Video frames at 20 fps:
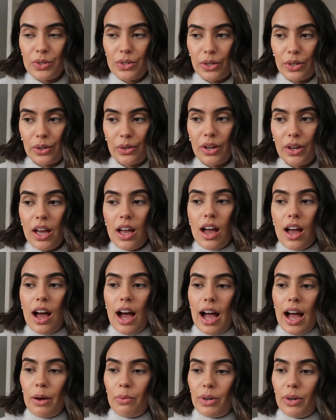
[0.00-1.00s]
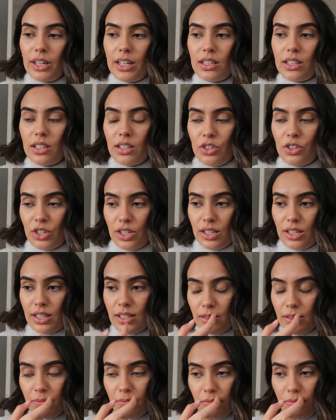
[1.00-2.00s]
So I wanted to
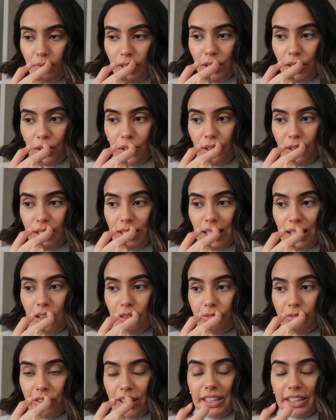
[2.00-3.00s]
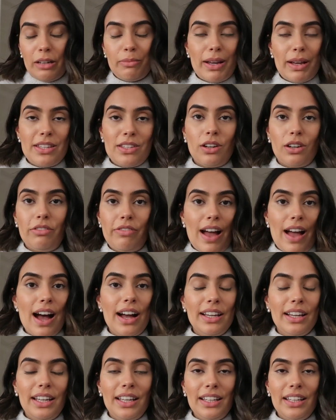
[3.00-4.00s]
just, you know, instead of freaking myself
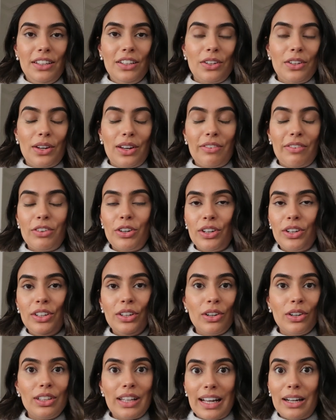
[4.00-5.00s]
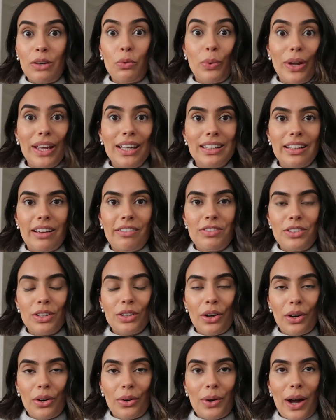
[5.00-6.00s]
out in, you know, I've only got like a week left to
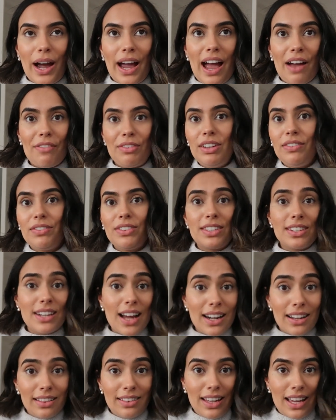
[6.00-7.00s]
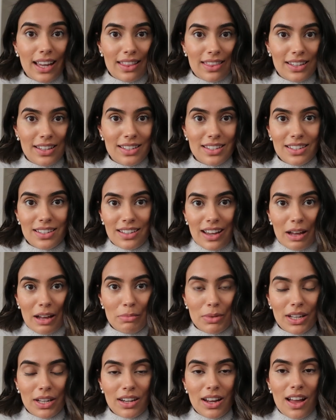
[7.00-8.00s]
go, I haven't even started the ethics
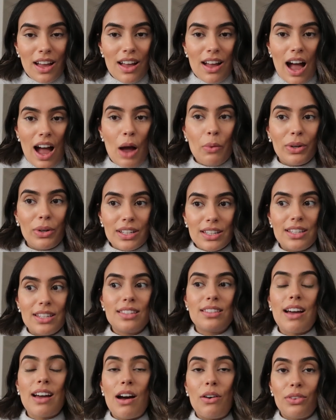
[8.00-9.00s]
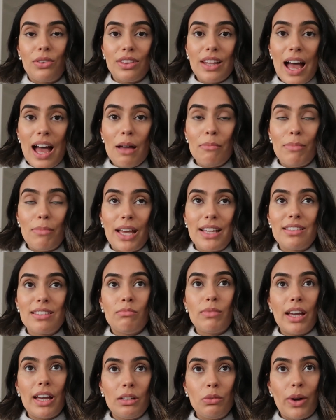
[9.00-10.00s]
assignment, I wanted to start on that, make
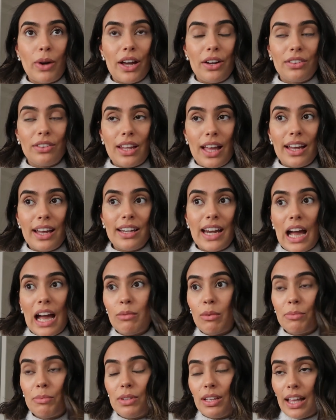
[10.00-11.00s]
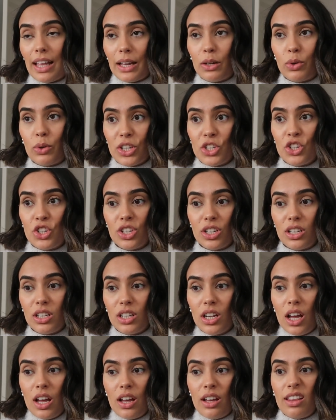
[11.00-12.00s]
some headway on that. Now I'm up to like
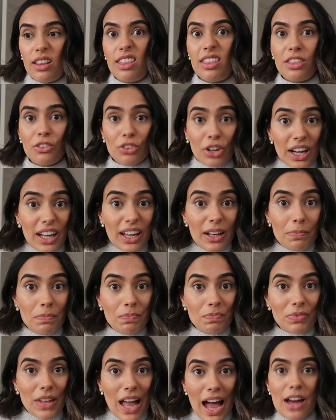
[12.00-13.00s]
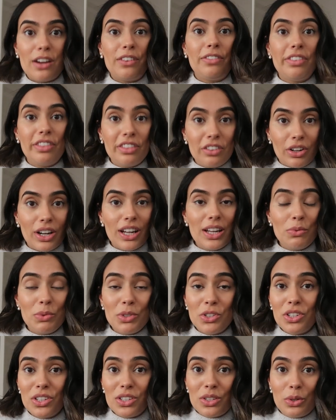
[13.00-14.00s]
question 3 out of 3,
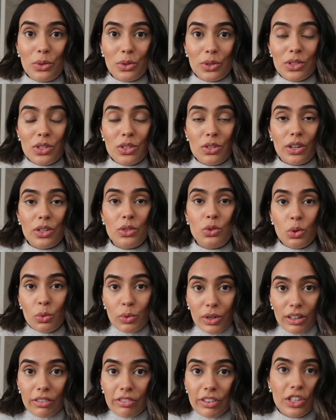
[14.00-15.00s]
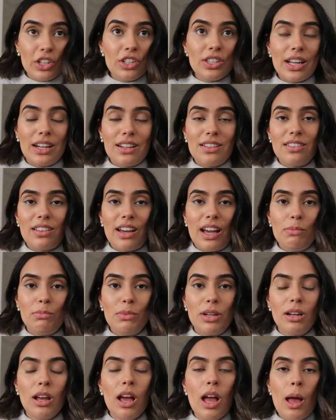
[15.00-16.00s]
which is good. So I do want to finish that
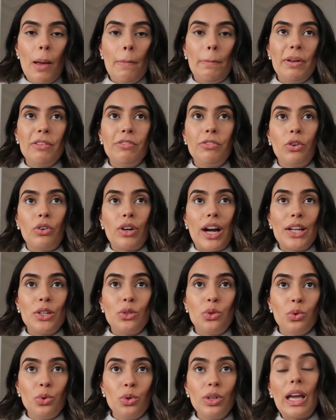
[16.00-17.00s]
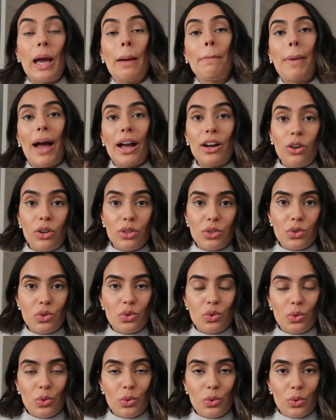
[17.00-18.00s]
assignment before I do get back
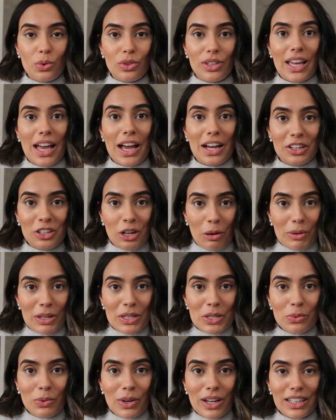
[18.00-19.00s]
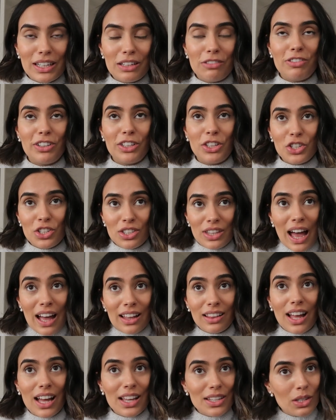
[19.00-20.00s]
onto the economics one and finish
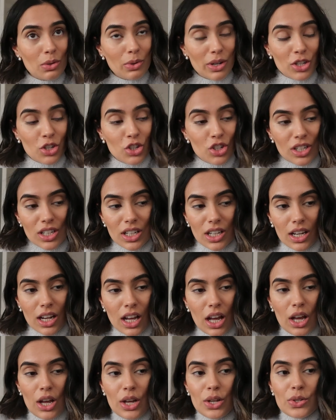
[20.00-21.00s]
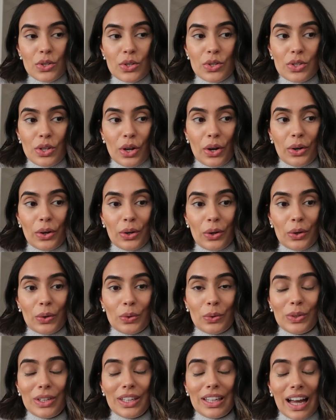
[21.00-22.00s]
that last question. So
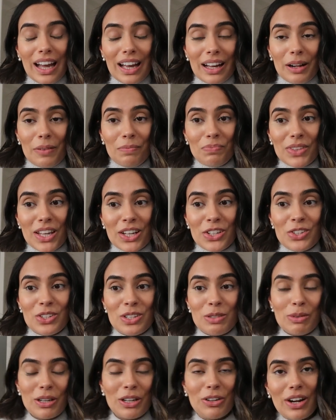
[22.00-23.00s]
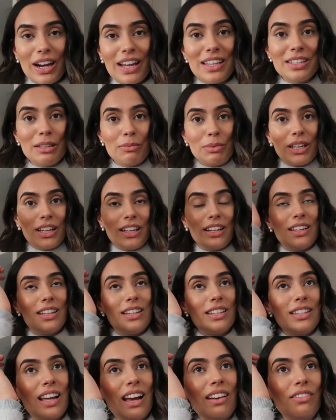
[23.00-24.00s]
yeah, it's just been crazy
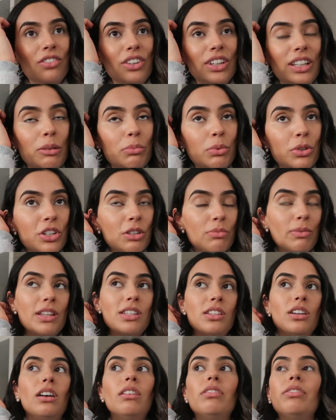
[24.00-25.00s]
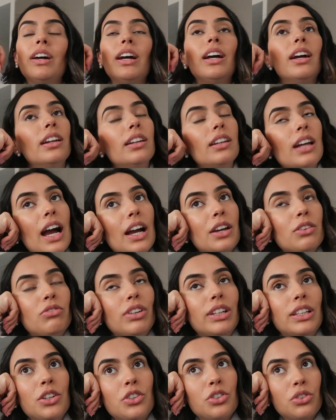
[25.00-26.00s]
because I've really pushed myself, and I
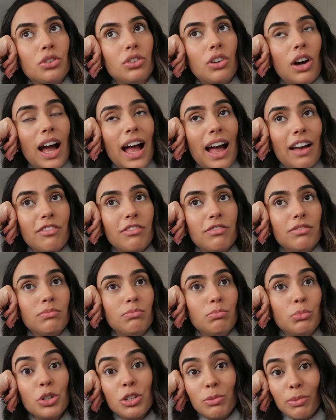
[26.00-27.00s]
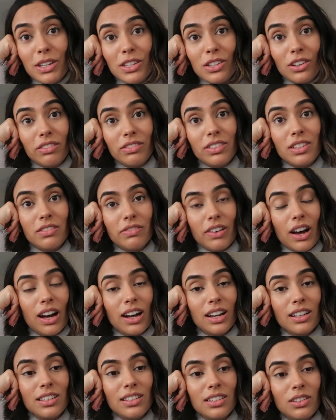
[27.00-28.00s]
really should not have pushed myself this
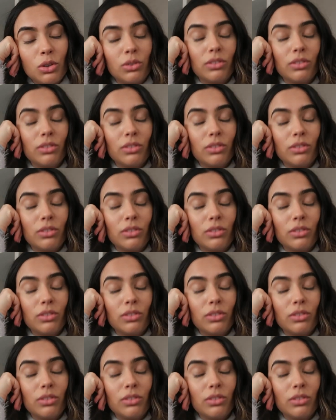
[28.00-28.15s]
hard.